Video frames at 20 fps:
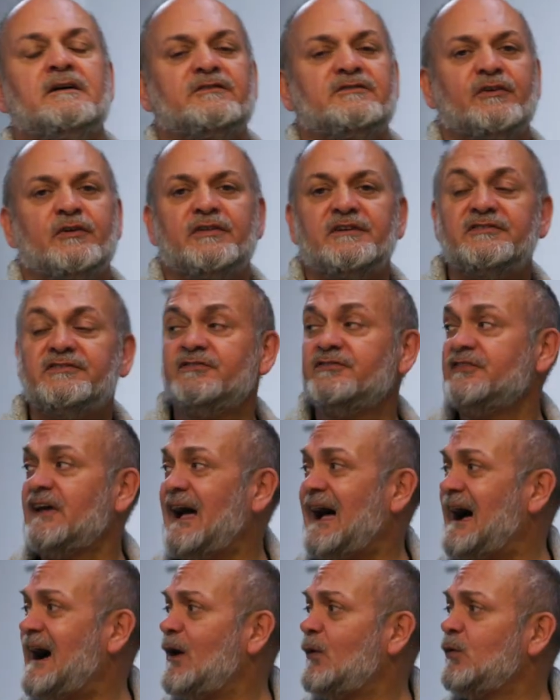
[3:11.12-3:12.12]
So this is
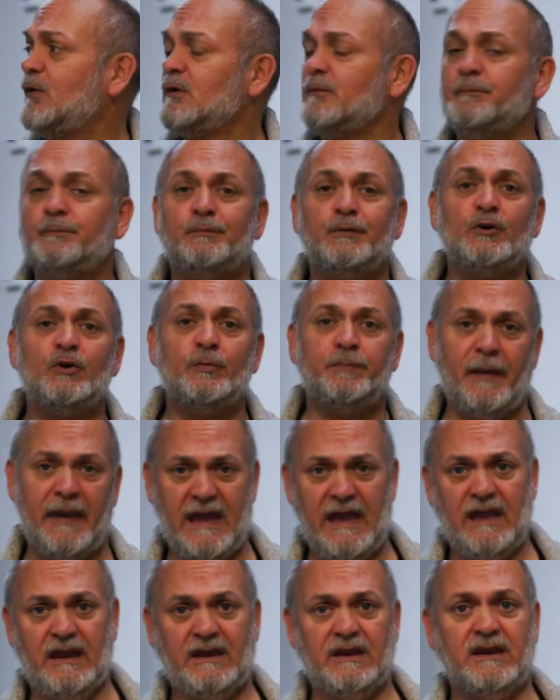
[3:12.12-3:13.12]
our
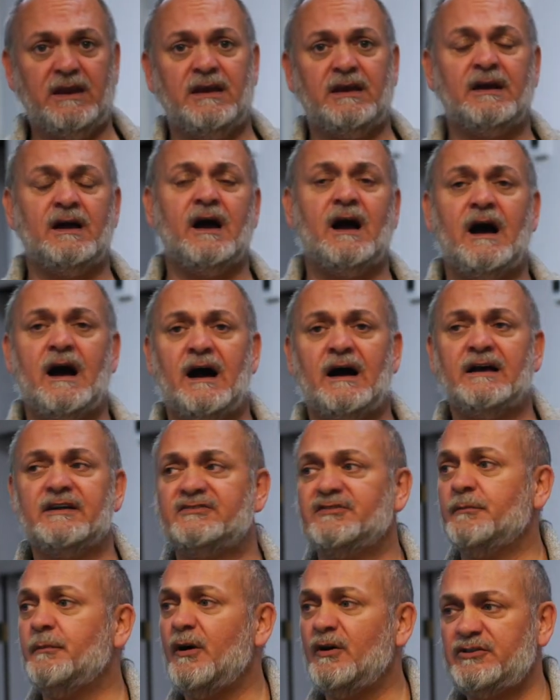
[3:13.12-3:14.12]
bullpen.
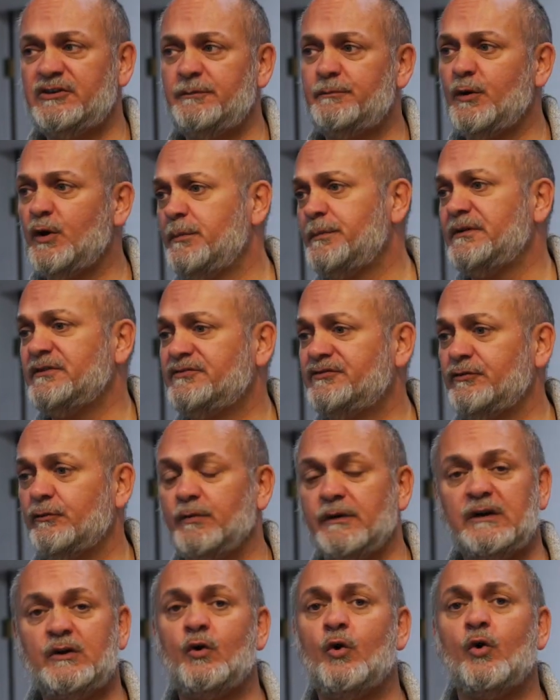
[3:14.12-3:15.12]
It's a multi-purpose
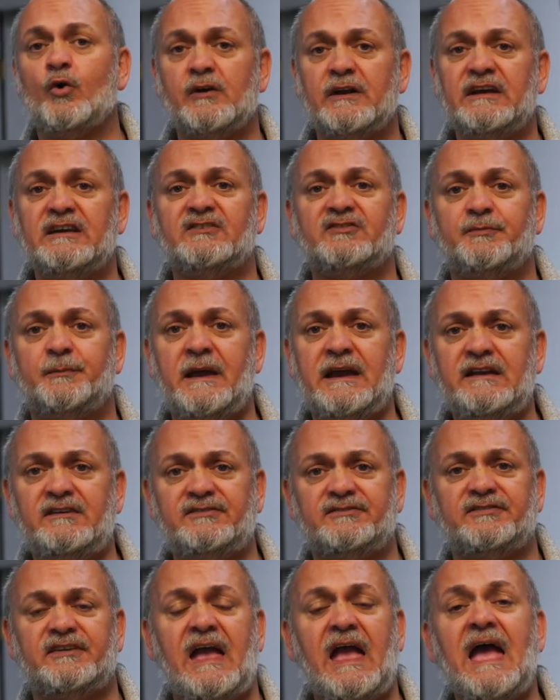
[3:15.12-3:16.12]
recording
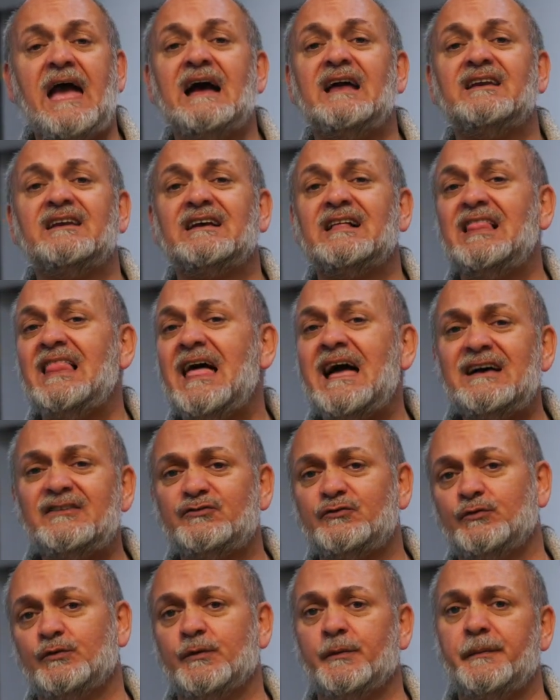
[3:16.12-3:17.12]
space and
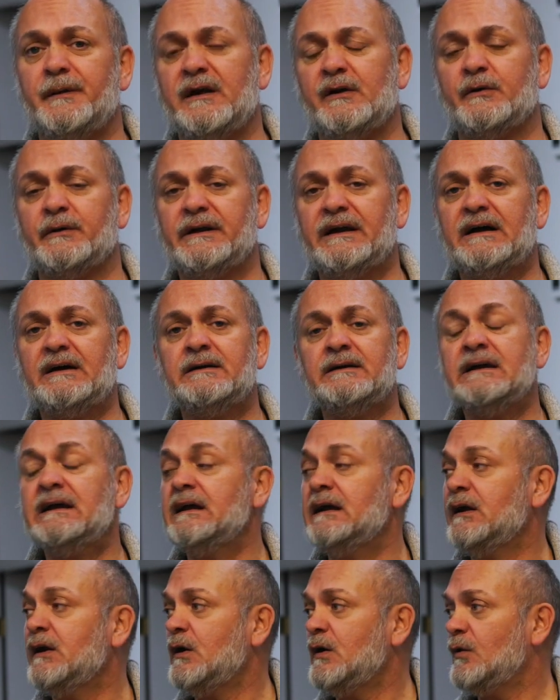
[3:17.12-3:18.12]
classroom area.
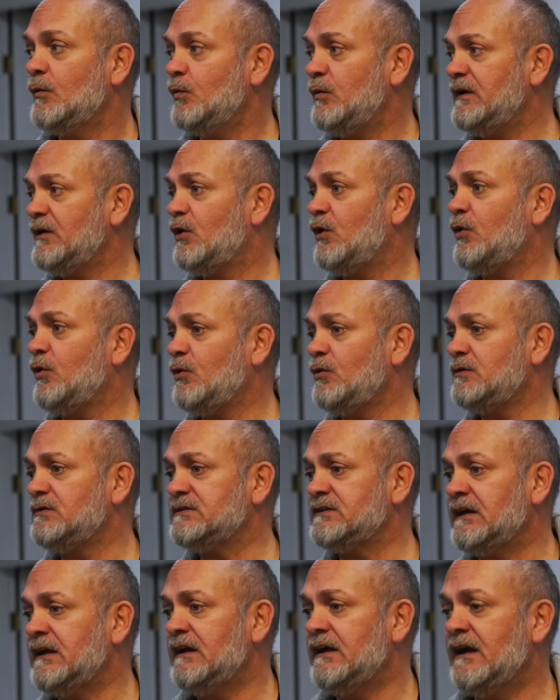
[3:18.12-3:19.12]
We'll
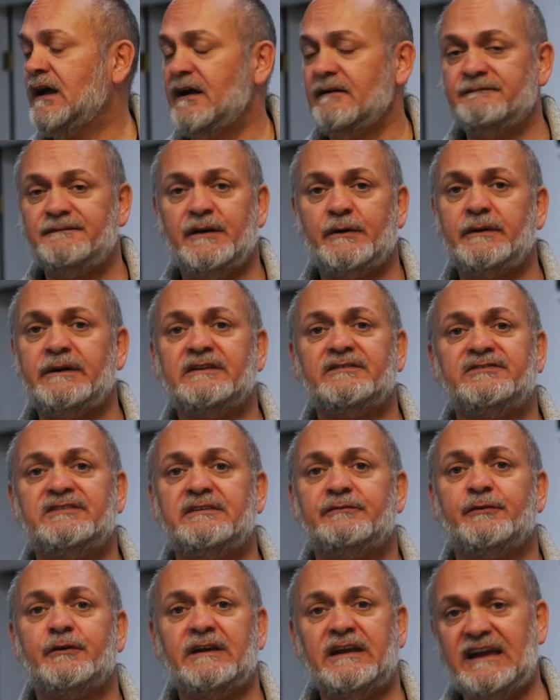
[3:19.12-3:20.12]
hold various
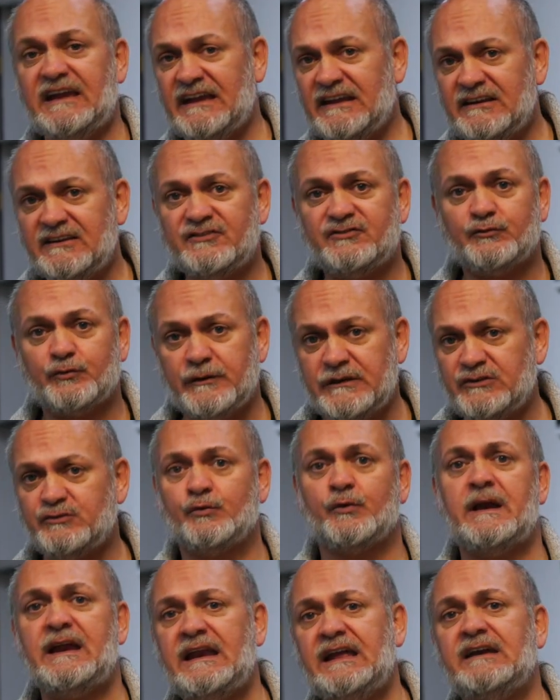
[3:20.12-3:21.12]
different industry
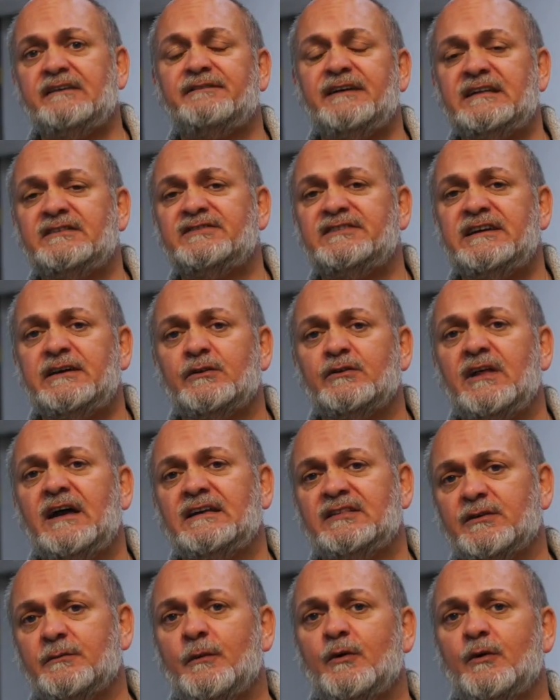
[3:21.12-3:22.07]
training events here, like the